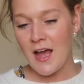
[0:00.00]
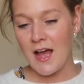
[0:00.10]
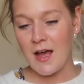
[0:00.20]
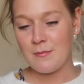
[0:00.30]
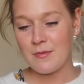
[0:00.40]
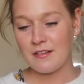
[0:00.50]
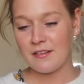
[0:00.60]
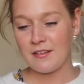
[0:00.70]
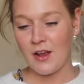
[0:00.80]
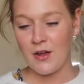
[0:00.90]
Um,
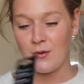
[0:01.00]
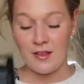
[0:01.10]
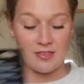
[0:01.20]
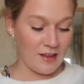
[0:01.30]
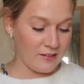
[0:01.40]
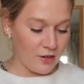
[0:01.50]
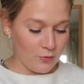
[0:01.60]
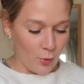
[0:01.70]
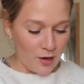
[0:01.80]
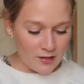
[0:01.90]
so that's a
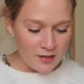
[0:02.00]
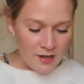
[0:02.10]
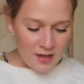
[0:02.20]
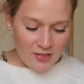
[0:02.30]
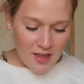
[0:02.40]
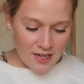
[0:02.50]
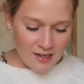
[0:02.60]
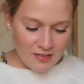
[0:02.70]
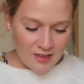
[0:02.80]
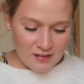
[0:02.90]
good one.
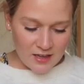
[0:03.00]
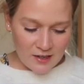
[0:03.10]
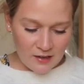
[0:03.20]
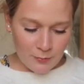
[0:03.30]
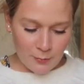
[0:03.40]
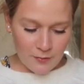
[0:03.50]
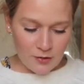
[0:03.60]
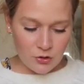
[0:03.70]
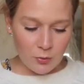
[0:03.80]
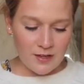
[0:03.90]
Then there's the little
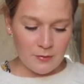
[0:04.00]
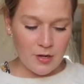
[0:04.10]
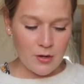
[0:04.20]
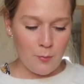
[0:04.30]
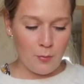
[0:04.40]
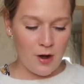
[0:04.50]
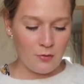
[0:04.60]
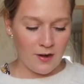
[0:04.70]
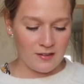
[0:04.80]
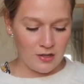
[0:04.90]
Tweezerman
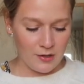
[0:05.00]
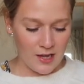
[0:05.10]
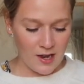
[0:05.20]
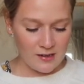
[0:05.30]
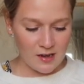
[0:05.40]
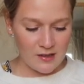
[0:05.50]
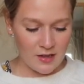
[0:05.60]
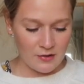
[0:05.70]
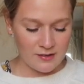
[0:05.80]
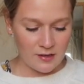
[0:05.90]
Brow Rescue Kit, and
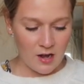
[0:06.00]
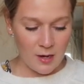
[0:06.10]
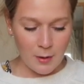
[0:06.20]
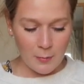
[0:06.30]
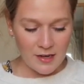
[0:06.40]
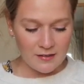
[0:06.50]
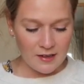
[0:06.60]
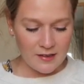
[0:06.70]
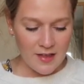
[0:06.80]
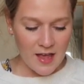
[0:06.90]
there is an eyebrow
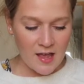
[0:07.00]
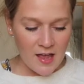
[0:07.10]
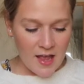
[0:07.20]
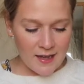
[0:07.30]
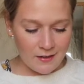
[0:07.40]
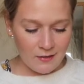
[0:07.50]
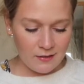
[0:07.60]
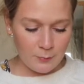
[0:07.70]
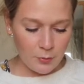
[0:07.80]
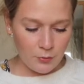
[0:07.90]
pencil in there, a little
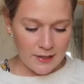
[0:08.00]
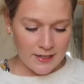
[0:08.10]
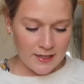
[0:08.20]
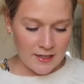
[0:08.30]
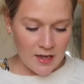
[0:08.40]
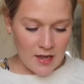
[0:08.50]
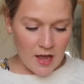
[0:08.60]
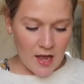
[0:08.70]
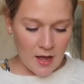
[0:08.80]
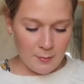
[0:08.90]
spoolie,
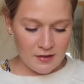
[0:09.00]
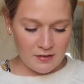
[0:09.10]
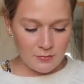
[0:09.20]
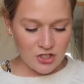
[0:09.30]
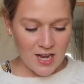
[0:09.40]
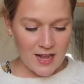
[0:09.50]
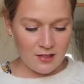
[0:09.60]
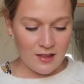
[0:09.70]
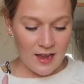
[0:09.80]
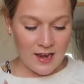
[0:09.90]
um, some
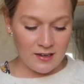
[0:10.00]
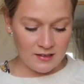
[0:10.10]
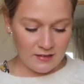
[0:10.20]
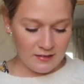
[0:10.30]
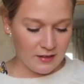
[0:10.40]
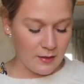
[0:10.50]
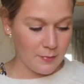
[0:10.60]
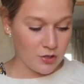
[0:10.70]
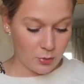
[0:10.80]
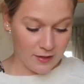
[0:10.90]
gel, and
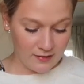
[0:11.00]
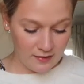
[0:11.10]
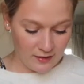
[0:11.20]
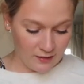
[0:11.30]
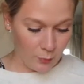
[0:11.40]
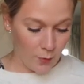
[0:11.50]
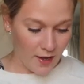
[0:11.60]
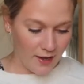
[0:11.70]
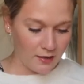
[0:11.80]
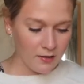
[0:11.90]
some tweezers as
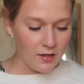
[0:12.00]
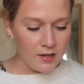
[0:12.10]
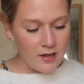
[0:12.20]
well.